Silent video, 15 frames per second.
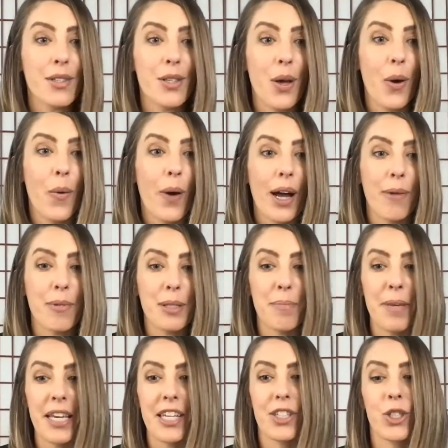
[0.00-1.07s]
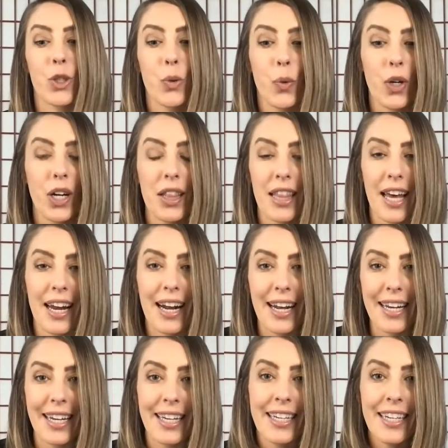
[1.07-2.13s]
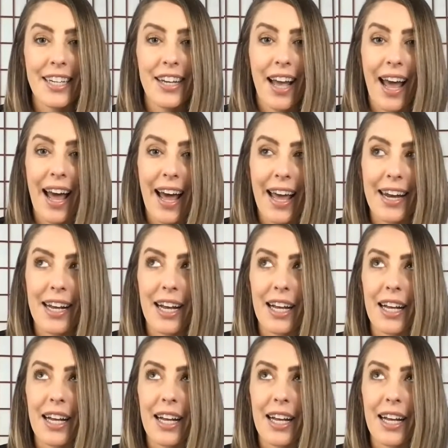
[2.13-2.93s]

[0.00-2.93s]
So I was making sure that I had,